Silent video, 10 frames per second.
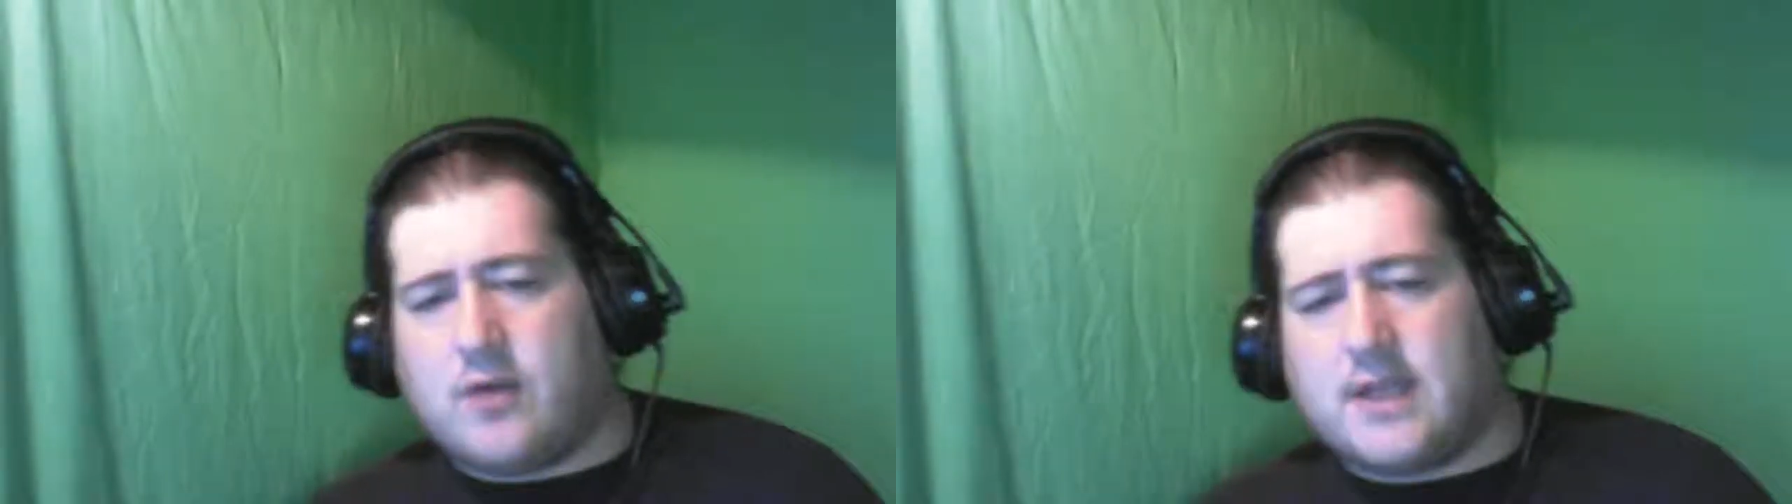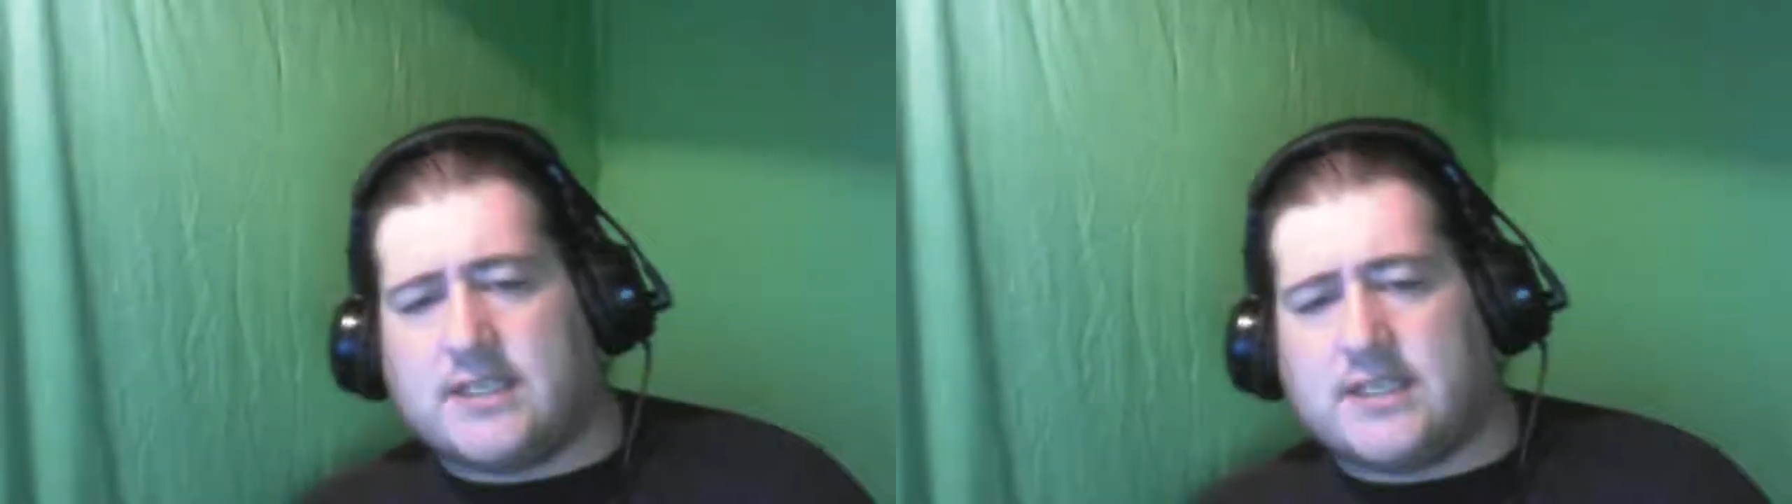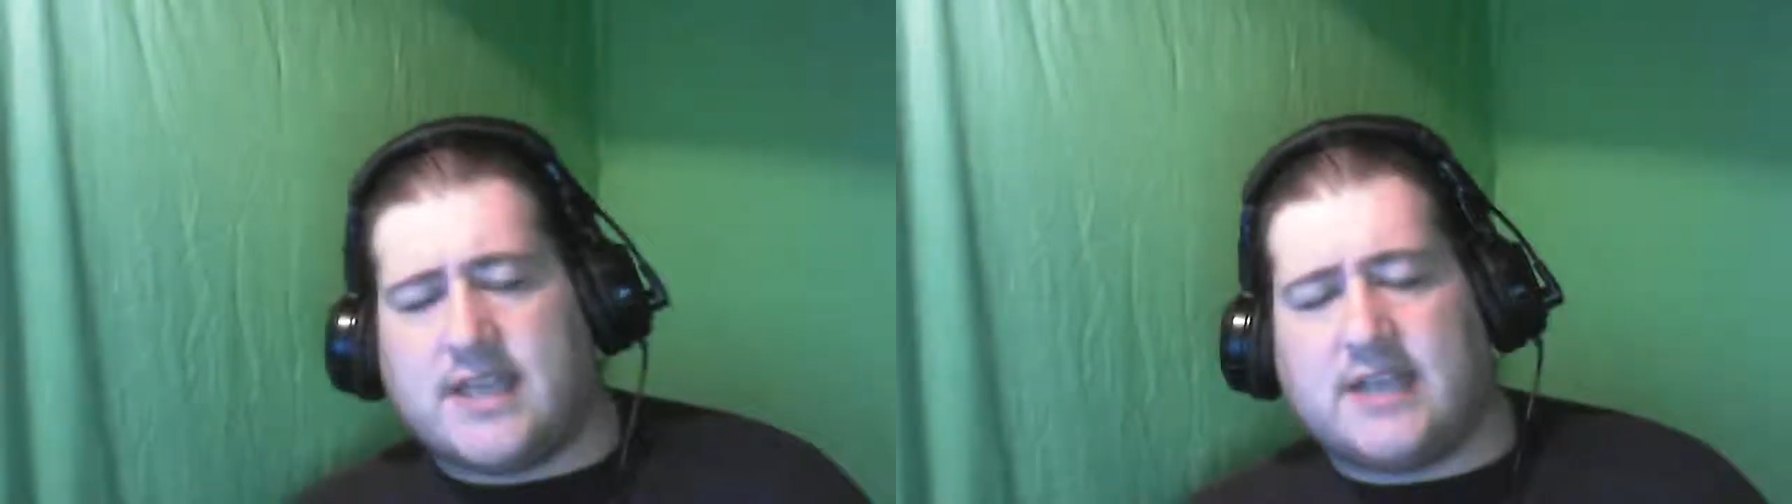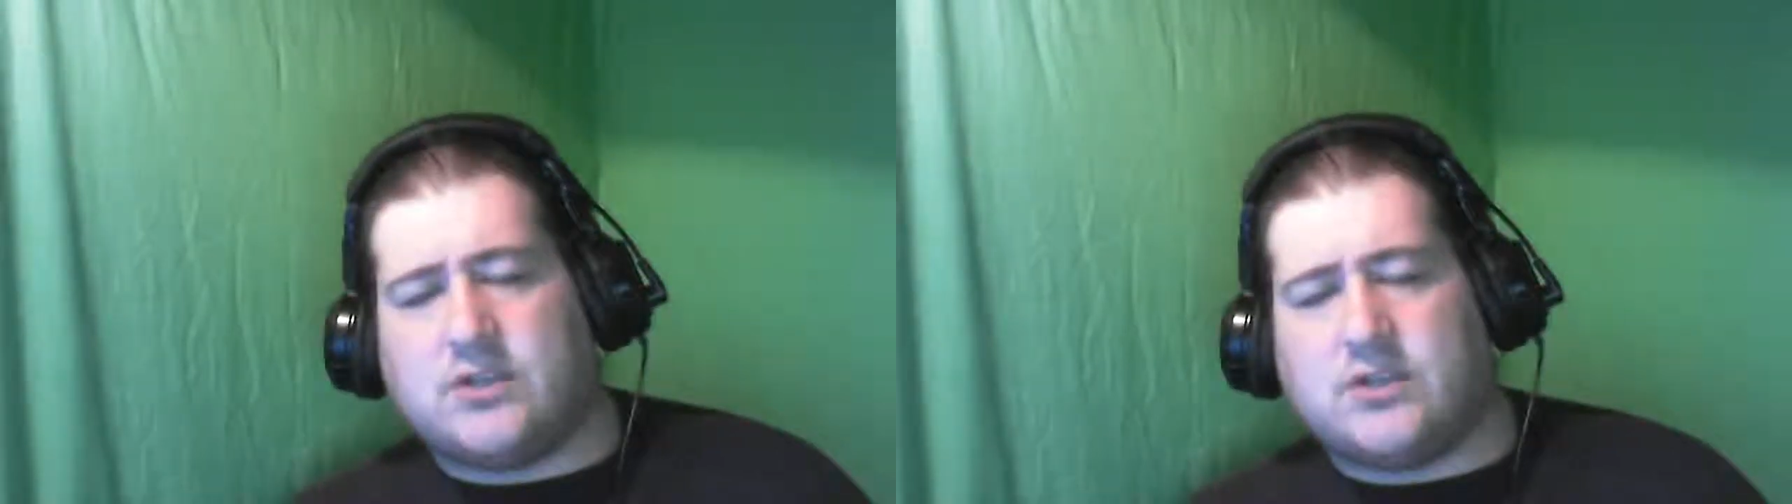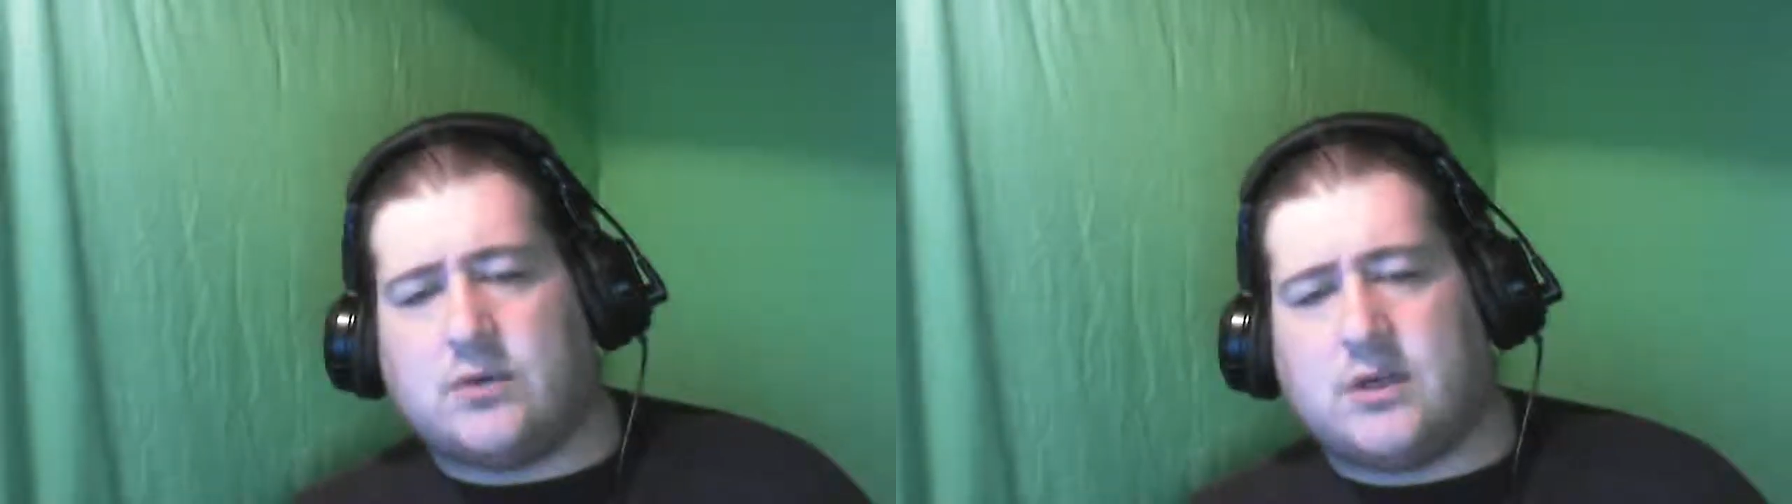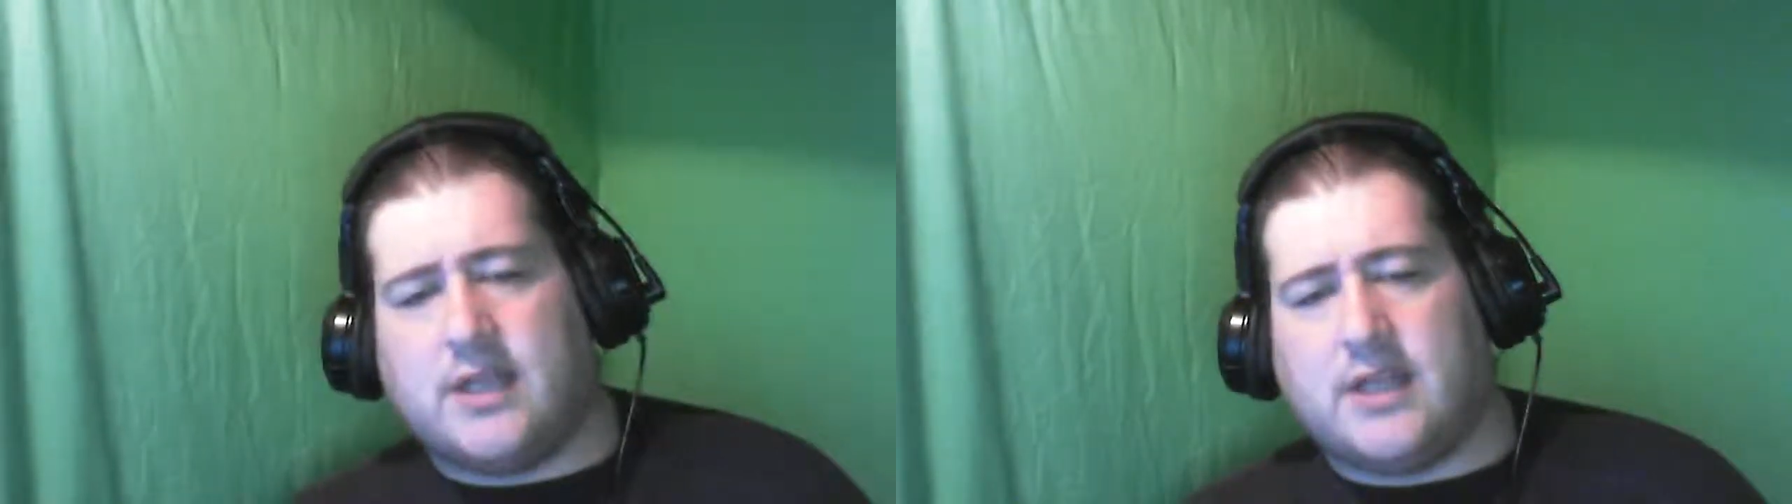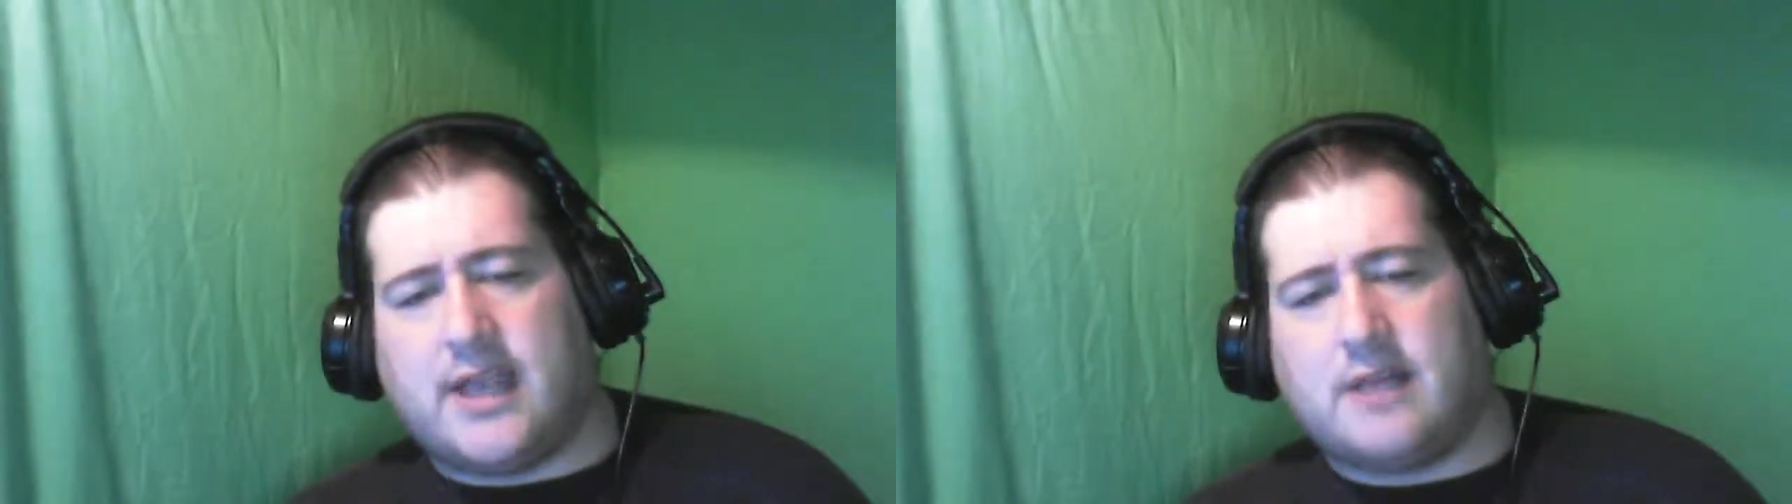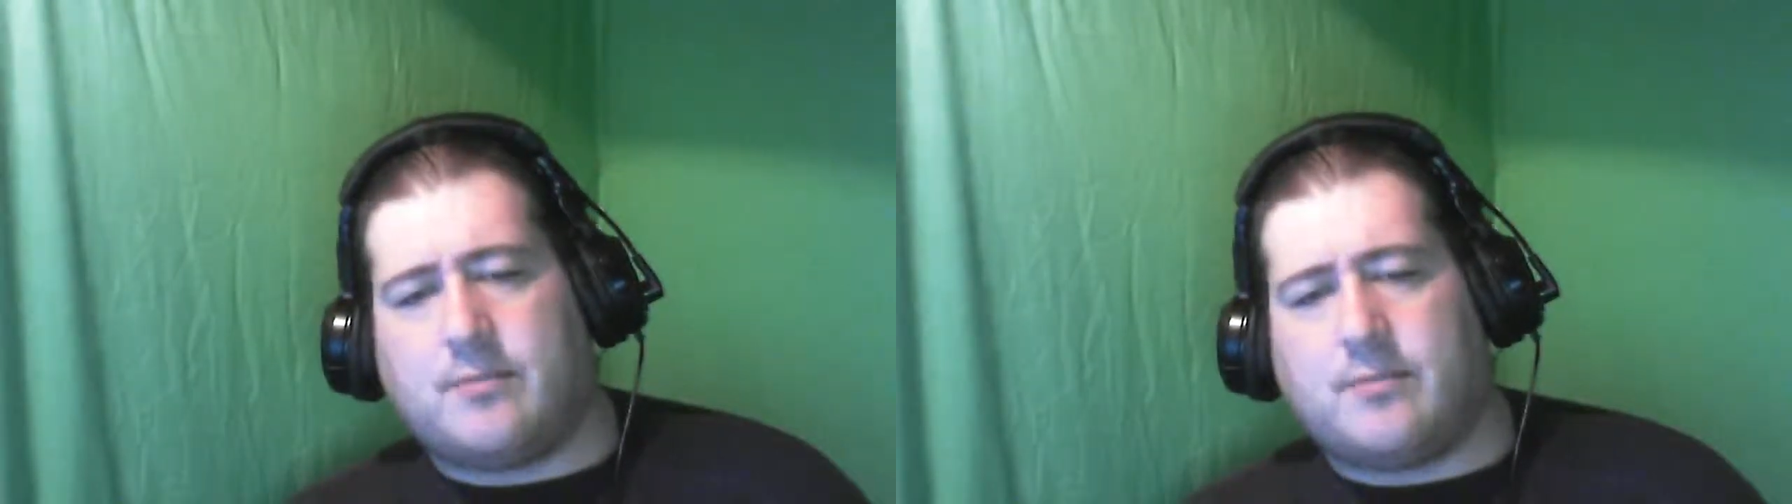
schedule it